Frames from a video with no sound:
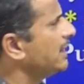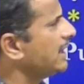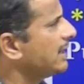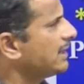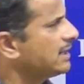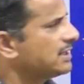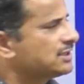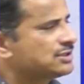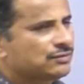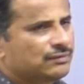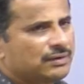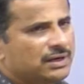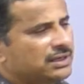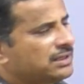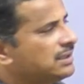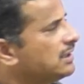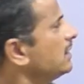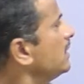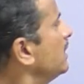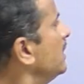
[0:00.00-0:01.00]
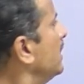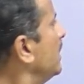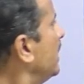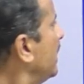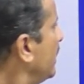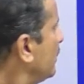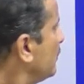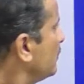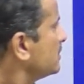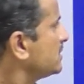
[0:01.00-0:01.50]
brackish water
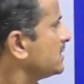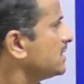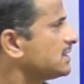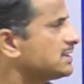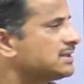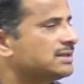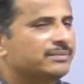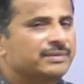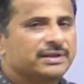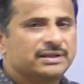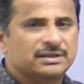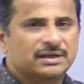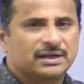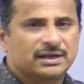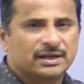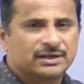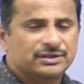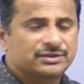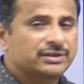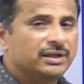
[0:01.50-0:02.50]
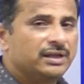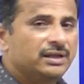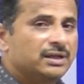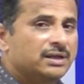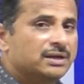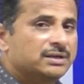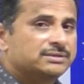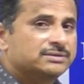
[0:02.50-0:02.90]
ecosystem in the country.